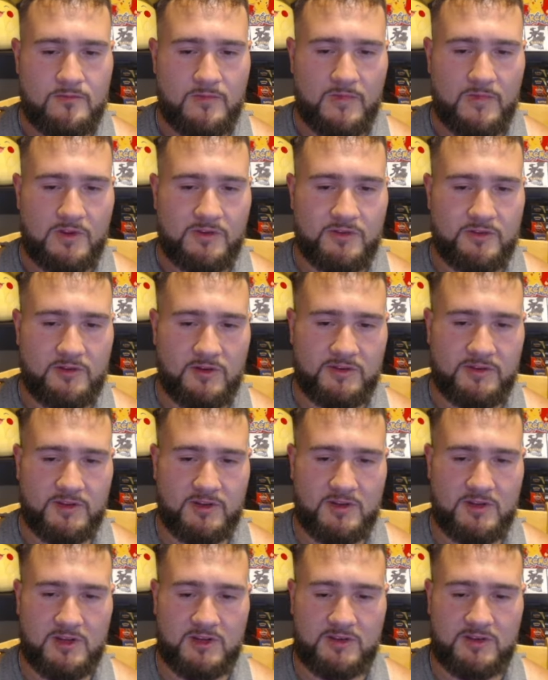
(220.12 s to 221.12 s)
So it looks like
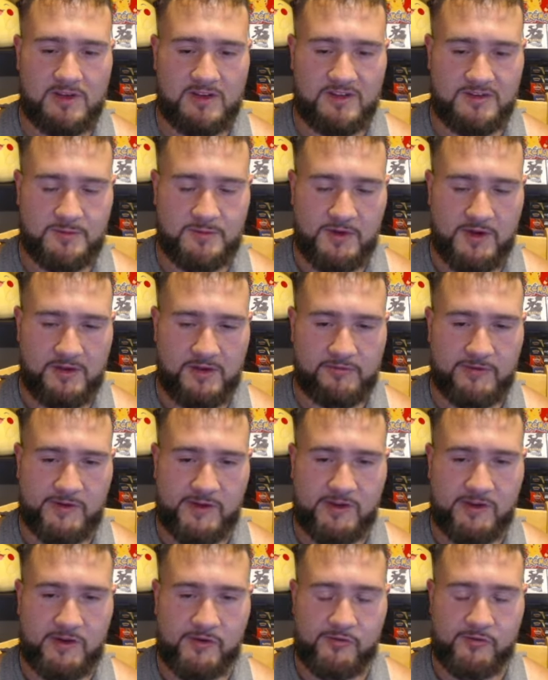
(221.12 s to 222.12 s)
you got the Espeon V
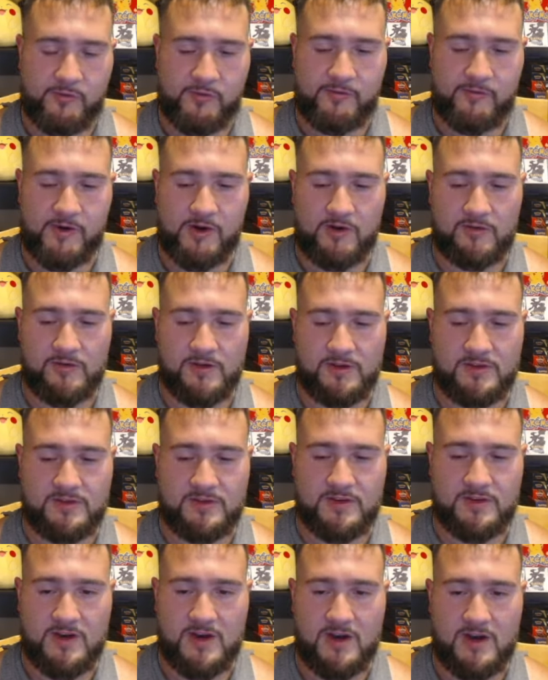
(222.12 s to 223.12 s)
here from Evolving
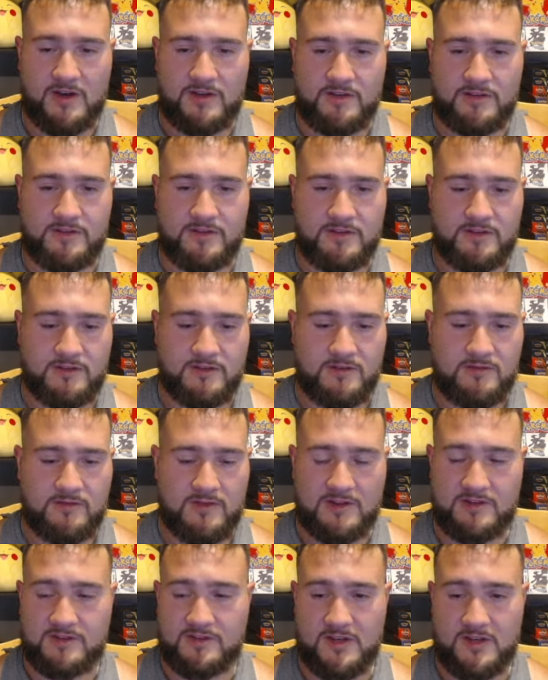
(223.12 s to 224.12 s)
Skies.
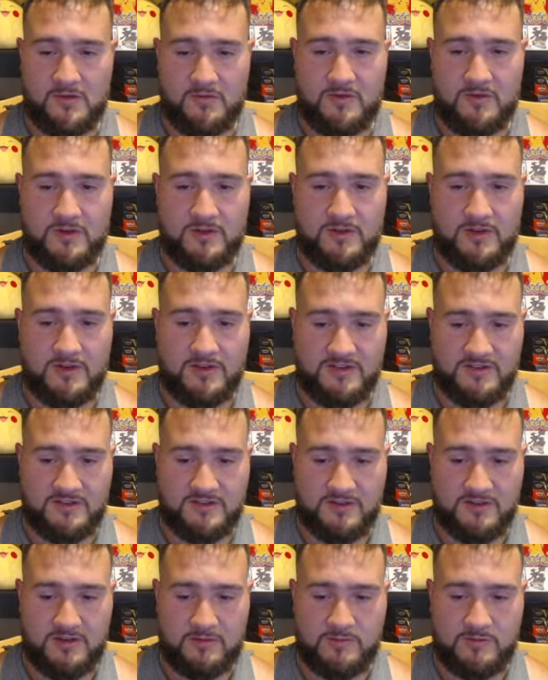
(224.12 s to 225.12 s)
That's definitely a
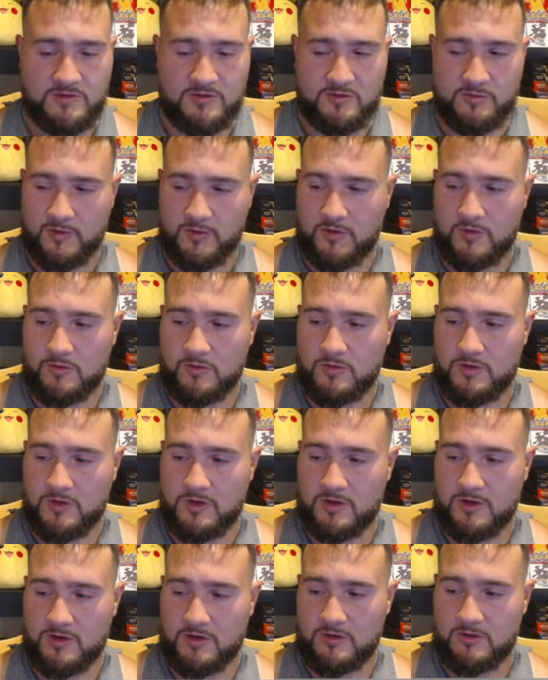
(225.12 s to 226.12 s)
snipe. Super cool
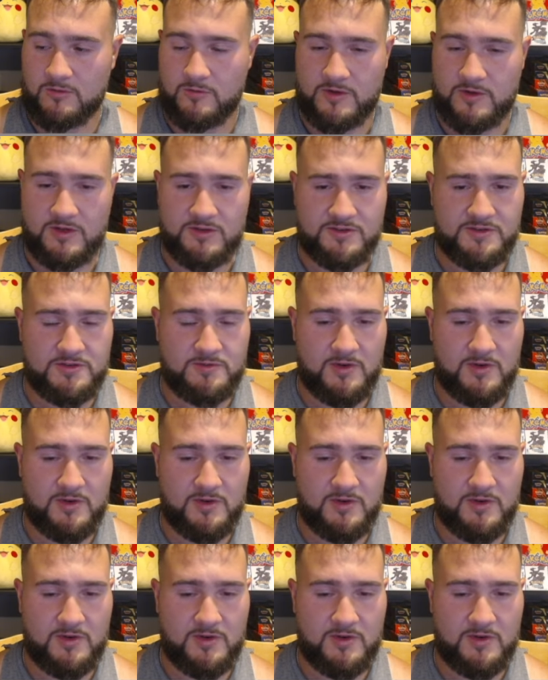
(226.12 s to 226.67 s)
card. What else do we